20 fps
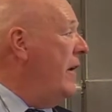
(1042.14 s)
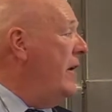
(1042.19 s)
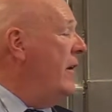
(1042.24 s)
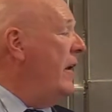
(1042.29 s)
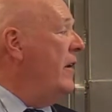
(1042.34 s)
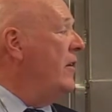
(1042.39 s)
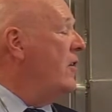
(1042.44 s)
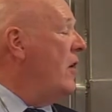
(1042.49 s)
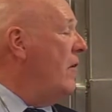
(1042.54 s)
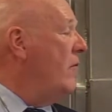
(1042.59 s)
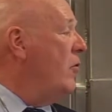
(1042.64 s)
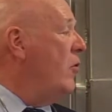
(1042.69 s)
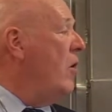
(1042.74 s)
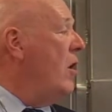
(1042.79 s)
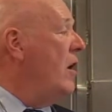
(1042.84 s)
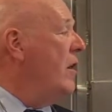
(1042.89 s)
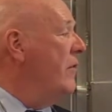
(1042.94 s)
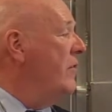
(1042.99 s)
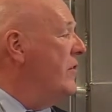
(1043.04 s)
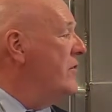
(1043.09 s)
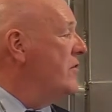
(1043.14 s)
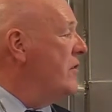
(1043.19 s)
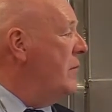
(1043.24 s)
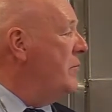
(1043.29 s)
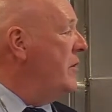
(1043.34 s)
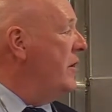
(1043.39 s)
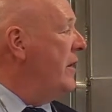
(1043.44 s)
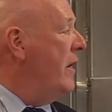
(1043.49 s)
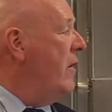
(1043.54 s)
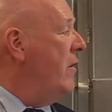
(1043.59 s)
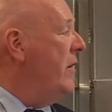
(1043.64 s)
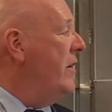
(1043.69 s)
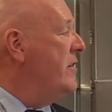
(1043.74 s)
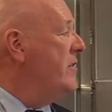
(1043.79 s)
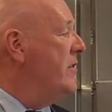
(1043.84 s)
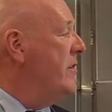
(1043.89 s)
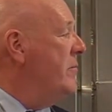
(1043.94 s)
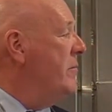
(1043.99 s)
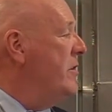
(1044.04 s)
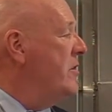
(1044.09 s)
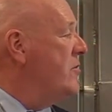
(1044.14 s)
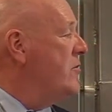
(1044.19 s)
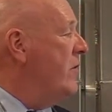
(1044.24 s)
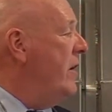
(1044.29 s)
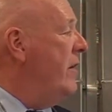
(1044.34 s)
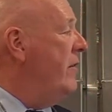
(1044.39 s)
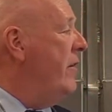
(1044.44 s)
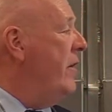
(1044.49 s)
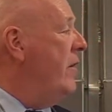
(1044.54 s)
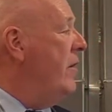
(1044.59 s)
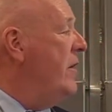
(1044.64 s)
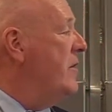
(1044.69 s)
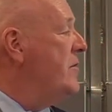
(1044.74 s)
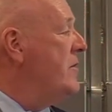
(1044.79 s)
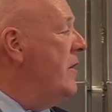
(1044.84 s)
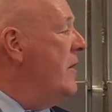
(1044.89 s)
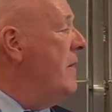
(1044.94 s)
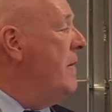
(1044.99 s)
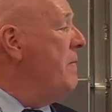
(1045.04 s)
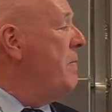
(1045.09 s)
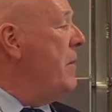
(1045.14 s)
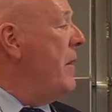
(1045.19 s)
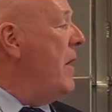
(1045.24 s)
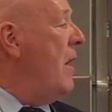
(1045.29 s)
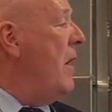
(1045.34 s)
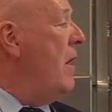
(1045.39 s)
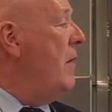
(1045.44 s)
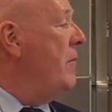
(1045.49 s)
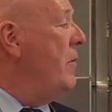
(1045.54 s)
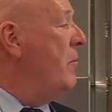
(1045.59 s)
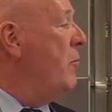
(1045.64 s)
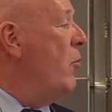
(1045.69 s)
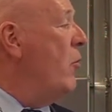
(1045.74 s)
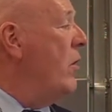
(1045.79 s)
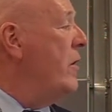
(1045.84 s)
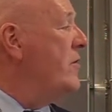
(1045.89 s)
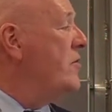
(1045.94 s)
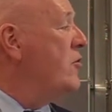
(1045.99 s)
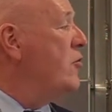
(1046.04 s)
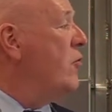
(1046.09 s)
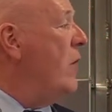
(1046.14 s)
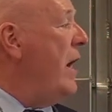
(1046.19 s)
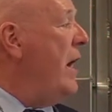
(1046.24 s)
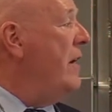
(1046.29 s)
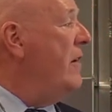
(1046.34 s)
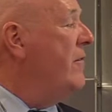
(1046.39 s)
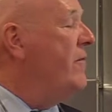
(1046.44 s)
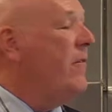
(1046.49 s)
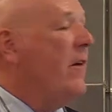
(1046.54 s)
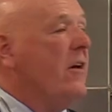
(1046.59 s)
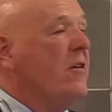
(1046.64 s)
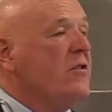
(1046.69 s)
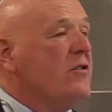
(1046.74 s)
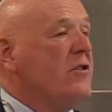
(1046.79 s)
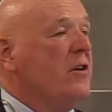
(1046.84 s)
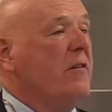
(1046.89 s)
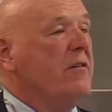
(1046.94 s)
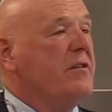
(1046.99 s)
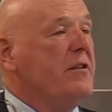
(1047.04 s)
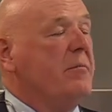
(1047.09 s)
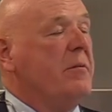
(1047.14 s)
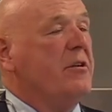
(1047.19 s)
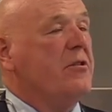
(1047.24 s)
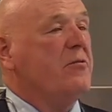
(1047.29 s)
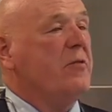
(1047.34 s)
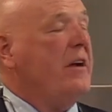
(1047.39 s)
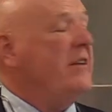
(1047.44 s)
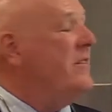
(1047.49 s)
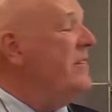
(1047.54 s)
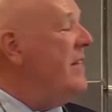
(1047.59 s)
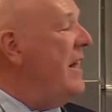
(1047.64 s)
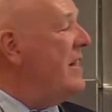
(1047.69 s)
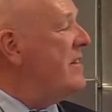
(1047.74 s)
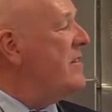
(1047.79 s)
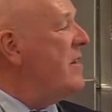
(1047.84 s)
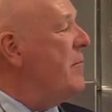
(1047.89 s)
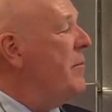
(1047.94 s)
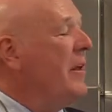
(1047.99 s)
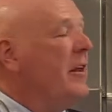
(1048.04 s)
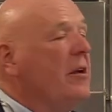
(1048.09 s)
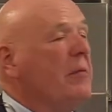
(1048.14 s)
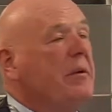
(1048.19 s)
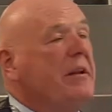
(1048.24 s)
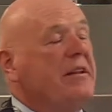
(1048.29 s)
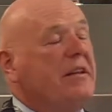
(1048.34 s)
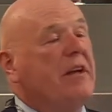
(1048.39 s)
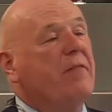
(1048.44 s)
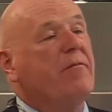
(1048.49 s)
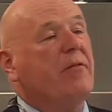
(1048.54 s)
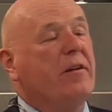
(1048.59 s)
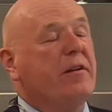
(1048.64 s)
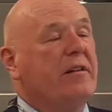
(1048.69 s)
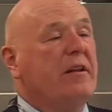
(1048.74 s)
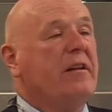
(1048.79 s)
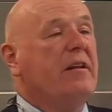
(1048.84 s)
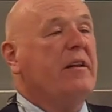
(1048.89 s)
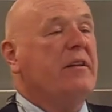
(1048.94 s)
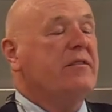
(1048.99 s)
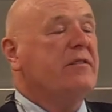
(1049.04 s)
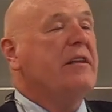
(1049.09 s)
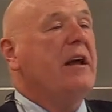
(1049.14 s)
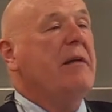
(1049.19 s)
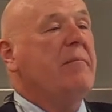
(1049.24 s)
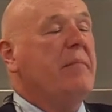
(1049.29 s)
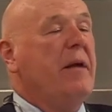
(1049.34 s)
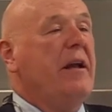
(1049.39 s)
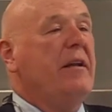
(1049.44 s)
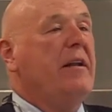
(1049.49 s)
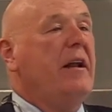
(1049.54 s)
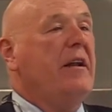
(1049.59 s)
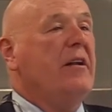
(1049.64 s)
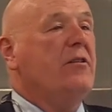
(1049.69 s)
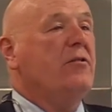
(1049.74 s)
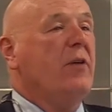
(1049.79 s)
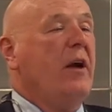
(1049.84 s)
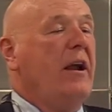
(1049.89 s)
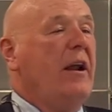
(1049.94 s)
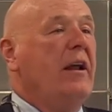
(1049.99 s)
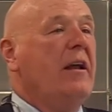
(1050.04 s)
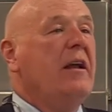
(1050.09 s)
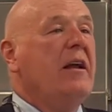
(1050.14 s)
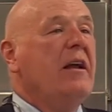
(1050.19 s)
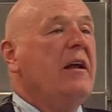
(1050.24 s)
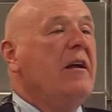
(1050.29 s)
and, and, cover all of the subject areas, the administrative areas. Uh, the board is trained in fire service administration. That's something a little bit different than the state mandated training.